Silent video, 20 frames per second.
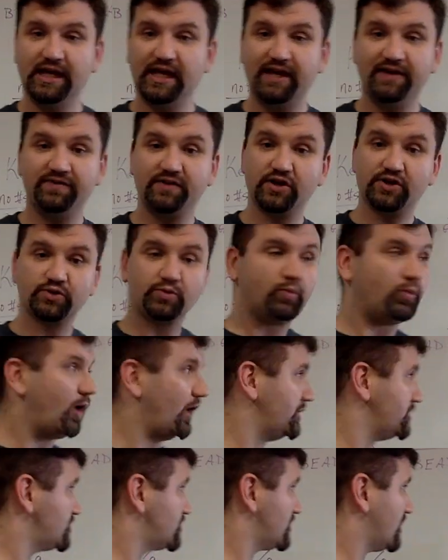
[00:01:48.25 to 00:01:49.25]
If there's
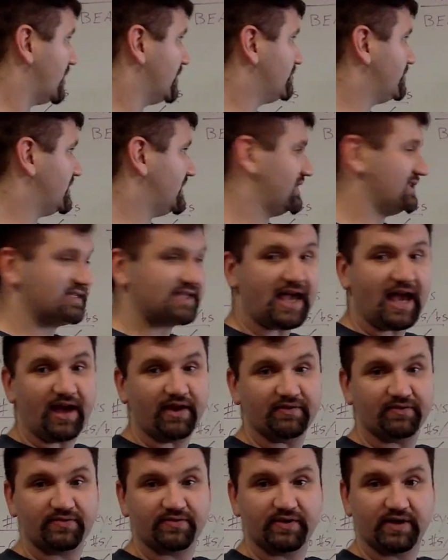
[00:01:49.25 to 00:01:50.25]
one sharp, it's
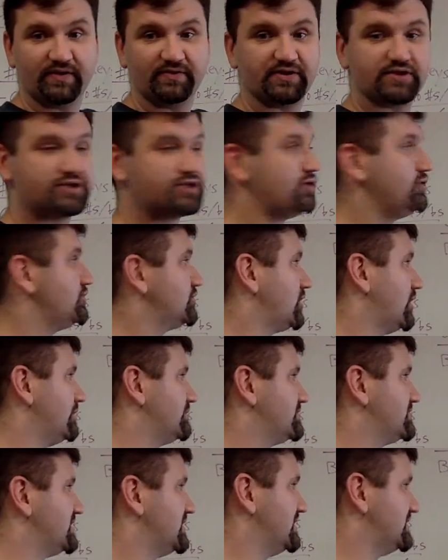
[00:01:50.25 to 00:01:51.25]
F. If there's two
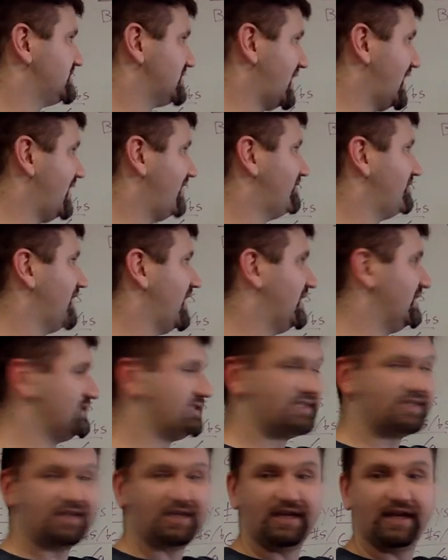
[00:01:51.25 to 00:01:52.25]
sharps, it's F and
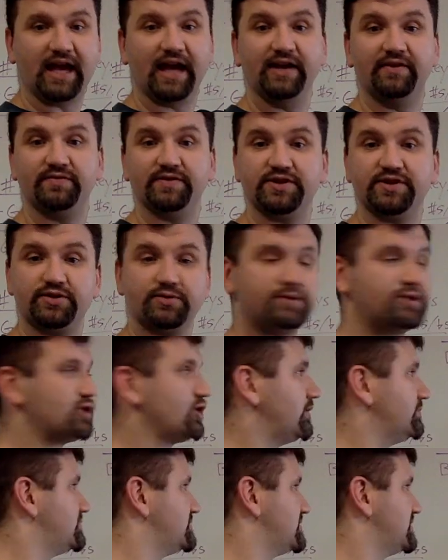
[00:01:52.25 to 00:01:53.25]
C. And if it's three
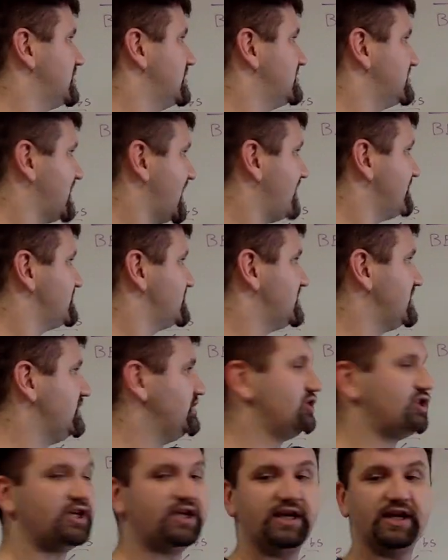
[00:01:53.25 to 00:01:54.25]
sharps, it's F, C,
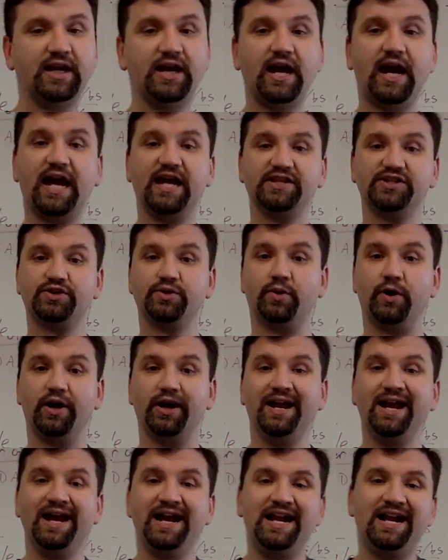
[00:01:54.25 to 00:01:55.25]
G, and so on.
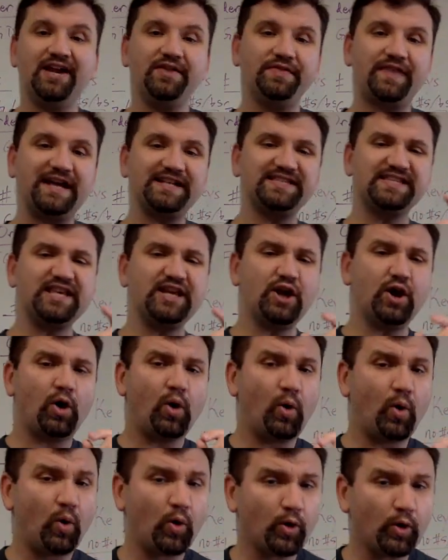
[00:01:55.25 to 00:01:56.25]
That's the
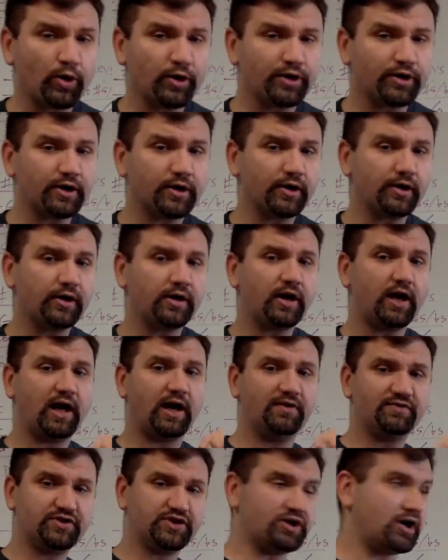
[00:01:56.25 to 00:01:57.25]
order
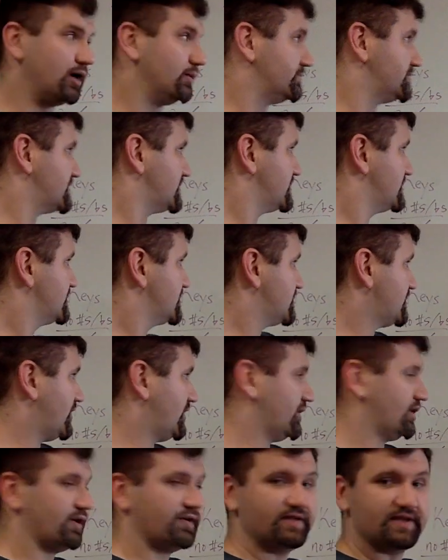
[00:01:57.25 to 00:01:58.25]
of sharps,
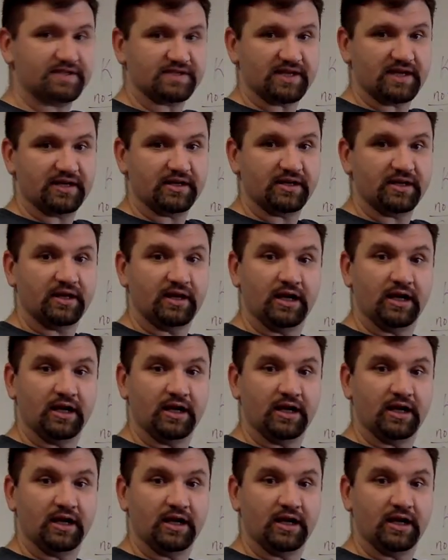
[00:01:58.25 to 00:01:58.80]
starting on this end.